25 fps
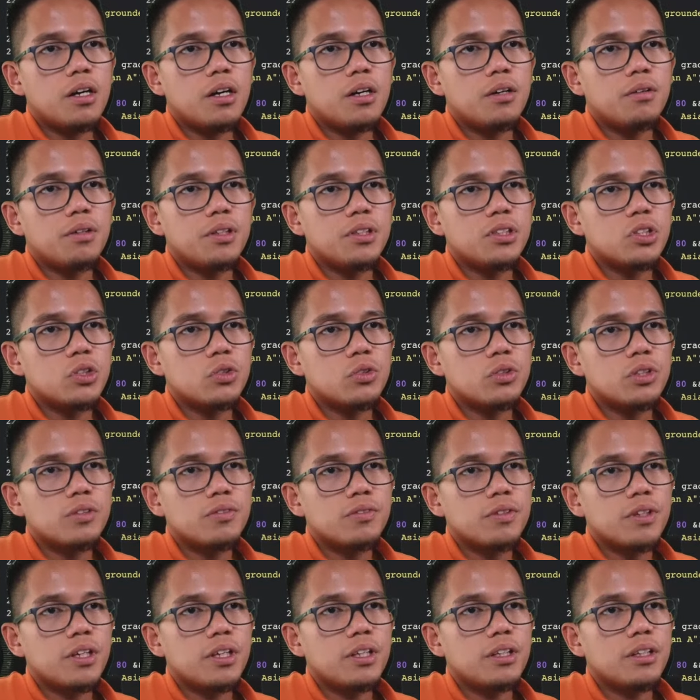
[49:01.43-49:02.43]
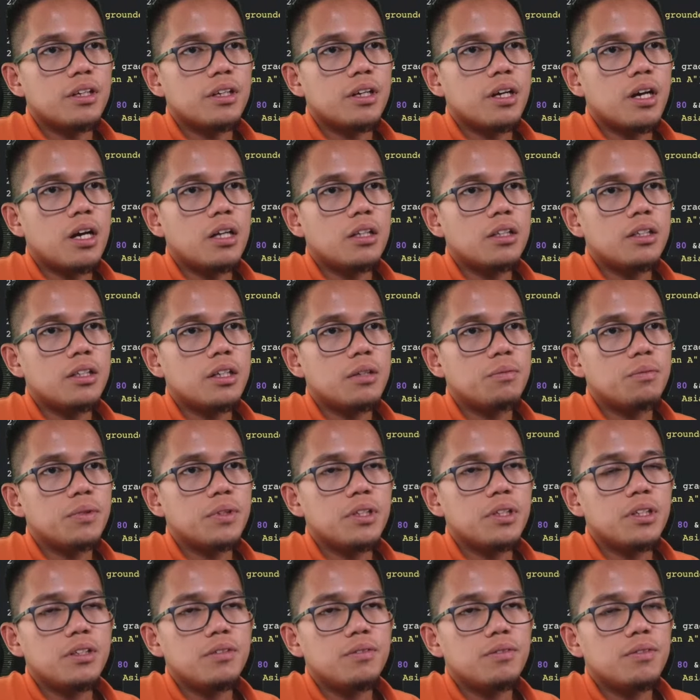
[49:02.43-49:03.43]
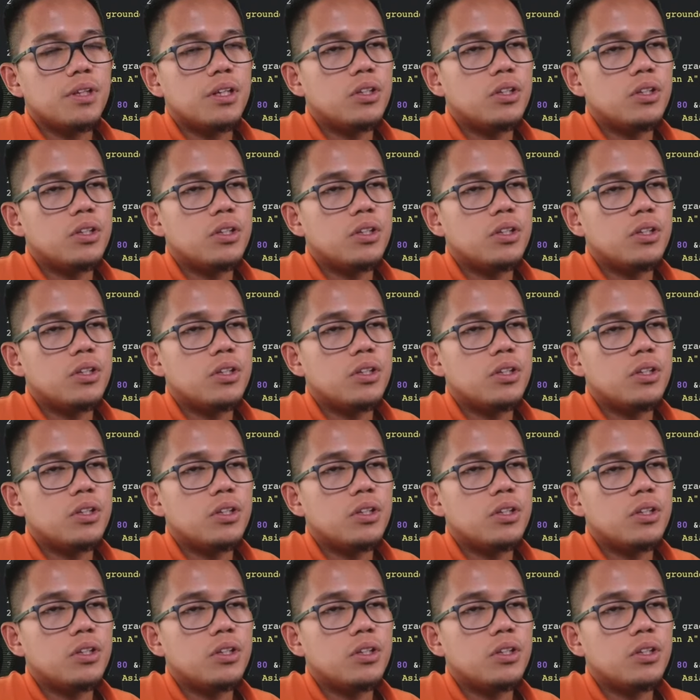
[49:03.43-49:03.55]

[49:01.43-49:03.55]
in Swift and Kotlin, I believe they